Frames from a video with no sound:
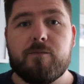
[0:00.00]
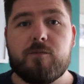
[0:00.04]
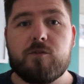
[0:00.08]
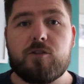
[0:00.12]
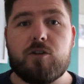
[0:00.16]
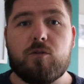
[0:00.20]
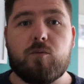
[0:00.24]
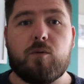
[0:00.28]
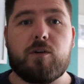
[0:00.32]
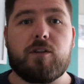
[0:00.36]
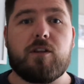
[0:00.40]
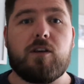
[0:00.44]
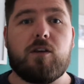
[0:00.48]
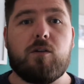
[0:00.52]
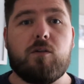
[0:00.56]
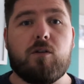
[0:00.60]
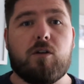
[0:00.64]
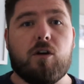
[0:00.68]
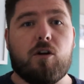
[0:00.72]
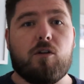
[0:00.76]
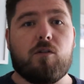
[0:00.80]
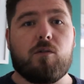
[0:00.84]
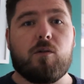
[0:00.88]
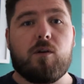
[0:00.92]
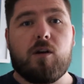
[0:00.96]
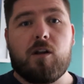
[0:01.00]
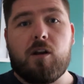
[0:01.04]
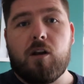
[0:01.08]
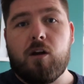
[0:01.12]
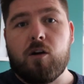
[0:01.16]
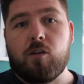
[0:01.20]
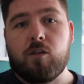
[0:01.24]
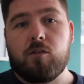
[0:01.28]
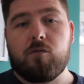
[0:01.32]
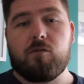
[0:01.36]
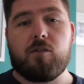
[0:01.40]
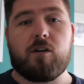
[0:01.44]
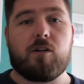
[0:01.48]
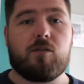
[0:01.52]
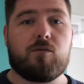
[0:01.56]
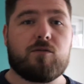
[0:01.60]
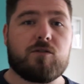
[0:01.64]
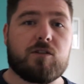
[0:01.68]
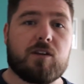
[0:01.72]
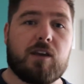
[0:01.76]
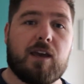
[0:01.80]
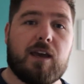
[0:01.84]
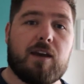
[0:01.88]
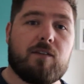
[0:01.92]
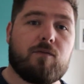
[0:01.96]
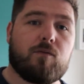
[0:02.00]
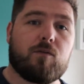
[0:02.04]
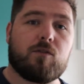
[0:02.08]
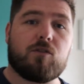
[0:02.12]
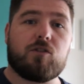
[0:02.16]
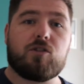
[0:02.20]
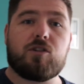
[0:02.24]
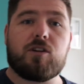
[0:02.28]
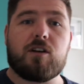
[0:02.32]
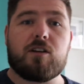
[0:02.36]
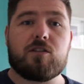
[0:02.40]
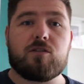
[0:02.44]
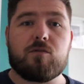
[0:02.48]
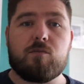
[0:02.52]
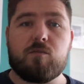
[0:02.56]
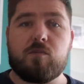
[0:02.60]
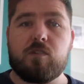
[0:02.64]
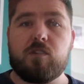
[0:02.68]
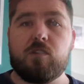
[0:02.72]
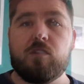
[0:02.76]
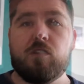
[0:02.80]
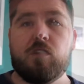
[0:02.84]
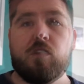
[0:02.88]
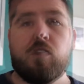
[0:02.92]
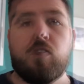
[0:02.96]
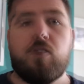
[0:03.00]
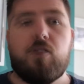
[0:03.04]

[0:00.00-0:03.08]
So whether you go along the rows and get everyone to share something,